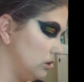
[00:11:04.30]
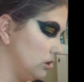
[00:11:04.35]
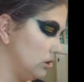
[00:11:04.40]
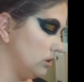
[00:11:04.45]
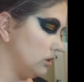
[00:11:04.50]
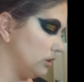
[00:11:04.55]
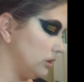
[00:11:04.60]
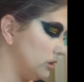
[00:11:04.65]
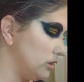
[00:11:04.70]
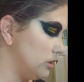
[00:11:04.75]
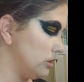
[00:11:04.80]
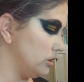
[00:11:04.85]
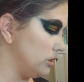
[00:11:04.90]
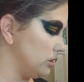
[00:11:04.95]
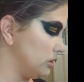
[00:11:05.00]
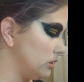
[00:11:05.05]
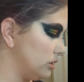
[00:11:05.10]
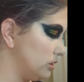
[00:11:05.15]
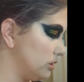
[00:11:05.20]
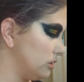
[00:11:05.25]
let's
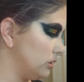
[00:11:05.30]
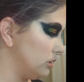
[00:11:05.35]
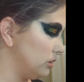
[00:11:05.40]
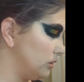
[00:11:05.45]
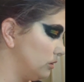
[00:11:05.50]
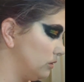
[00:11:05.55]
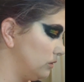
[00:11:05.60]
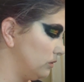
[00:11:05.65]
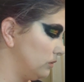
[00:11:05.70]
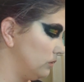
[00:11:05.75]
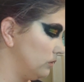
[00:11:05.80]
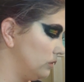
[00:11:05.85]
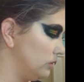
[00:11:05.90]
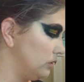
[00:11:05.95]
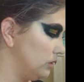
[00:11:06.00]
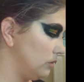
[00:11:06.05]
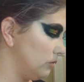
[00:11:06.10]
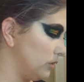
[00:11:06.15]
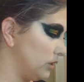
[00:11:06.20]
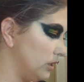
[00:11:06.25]
just,
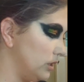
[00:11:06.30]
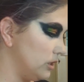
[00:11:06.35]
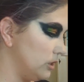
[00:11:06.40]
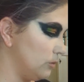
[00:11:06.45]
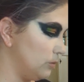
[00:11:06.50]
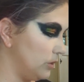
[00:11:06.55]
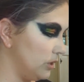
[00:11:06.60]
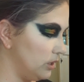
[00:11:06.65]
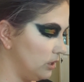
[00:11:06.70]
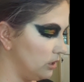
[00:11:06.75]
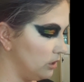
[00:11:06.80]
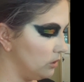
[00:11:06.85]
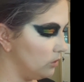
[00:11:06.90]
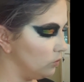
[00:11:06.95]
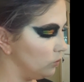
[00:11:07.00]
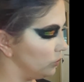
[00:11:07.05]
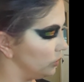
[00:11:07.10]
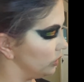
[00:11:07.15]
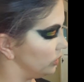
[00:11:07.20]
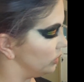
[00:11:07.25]
I'm gonna dip
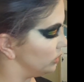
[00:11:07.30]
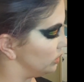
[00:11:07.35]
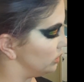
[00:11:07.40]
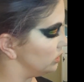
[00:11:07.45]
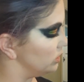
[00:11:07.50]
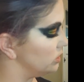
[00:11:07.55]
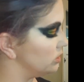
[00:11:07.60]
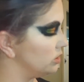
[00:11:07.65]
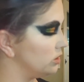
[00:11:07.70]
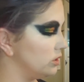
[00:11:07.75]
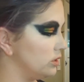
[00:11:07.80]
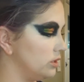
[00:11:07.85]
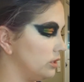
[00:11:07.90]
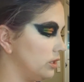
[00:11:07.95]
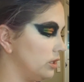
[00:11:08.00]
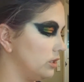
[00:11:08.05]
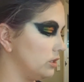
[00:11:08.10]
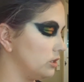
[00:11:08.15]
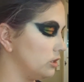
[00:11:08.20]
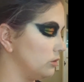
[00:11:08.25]
in with this
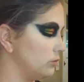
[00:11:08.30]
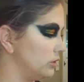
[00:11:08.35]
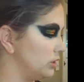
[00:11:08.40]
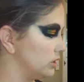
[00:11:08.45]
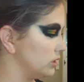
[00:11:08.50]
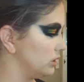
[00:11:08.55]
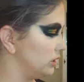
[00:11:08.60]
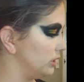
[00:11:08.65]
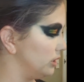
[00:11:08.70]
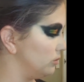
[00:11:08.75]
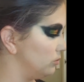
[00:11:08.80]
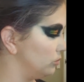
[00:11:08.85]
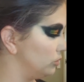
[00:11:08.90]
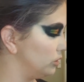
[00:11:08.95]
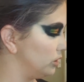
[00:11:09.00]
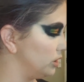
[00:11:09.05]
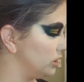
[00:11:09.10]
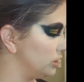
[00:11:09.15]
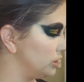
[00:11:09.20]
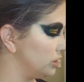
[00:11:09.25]
SL Miss Glam
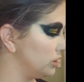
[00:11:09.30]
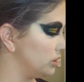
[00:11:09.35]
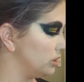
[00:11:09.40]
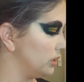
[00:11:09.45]
Brush.